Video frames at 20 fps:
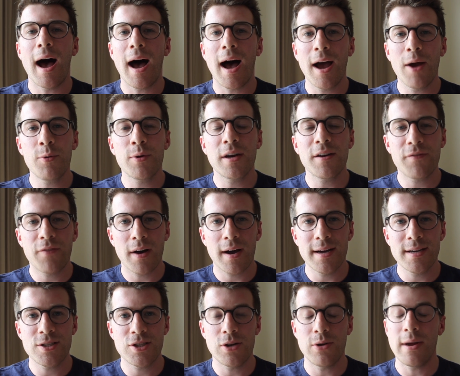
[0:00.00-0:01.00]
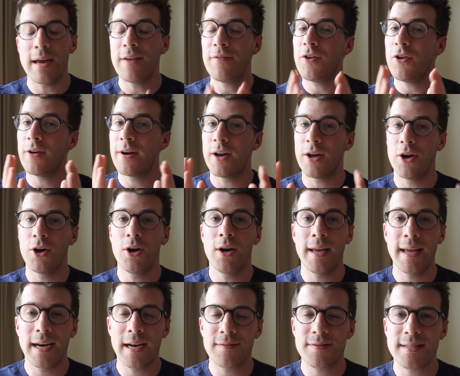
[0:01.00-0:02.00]
I would advise you, if you're in an
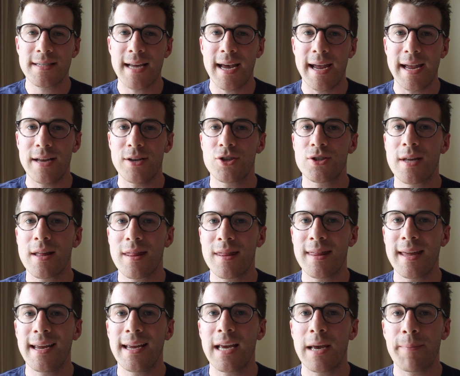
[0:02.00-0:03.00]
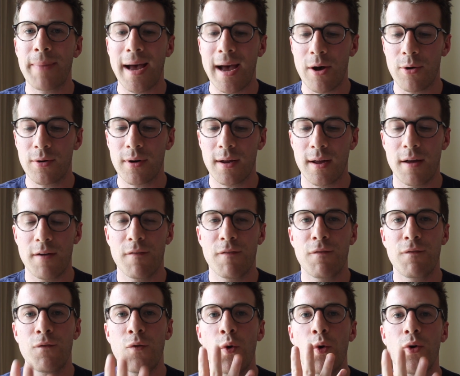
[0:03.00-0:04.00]
early enough stage, to think about
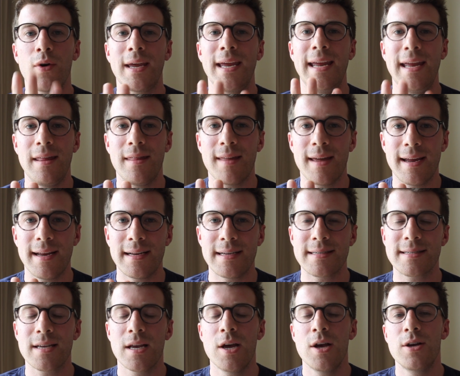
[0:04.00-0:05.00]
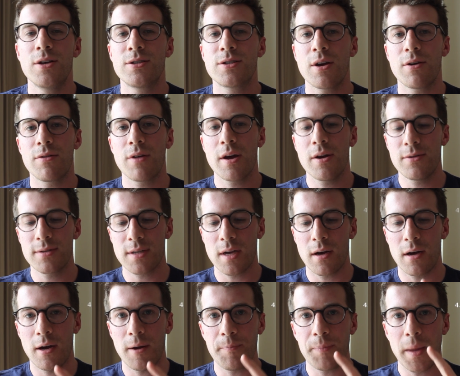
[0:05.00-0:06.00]
4 key things. So those
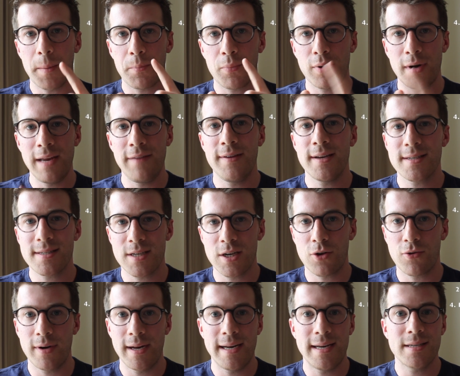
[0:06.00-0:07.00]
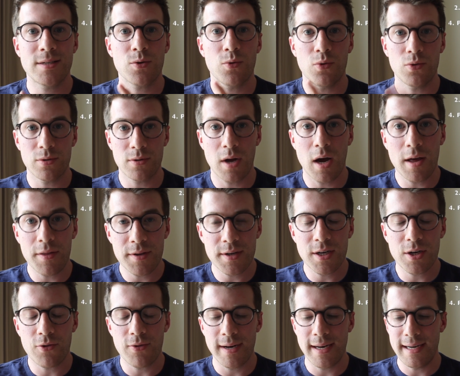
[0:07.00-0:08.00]
are previous degrees or other
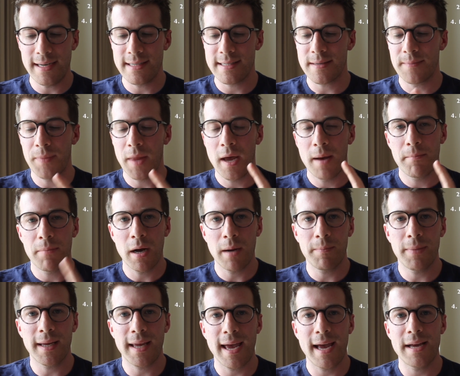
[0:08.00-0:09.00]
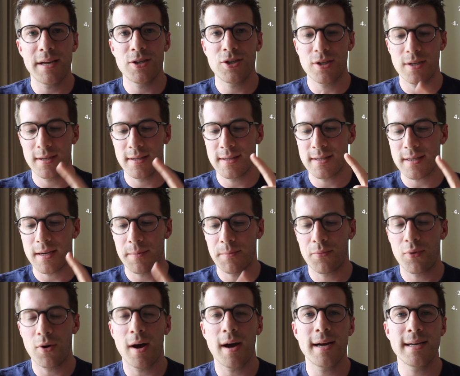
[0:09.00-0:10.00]
degrees, publications,
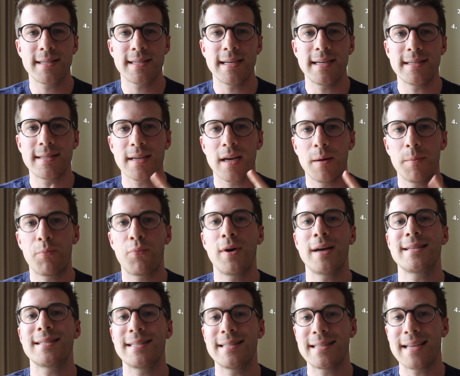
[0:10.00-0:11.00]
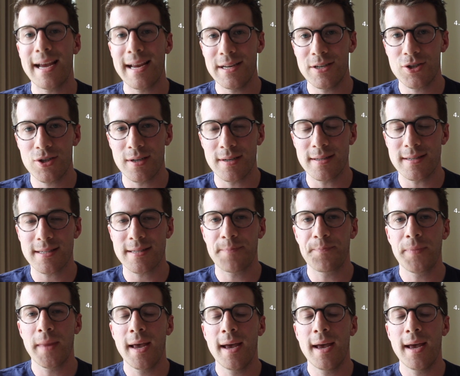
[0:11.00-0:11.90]
prizes, and presentations.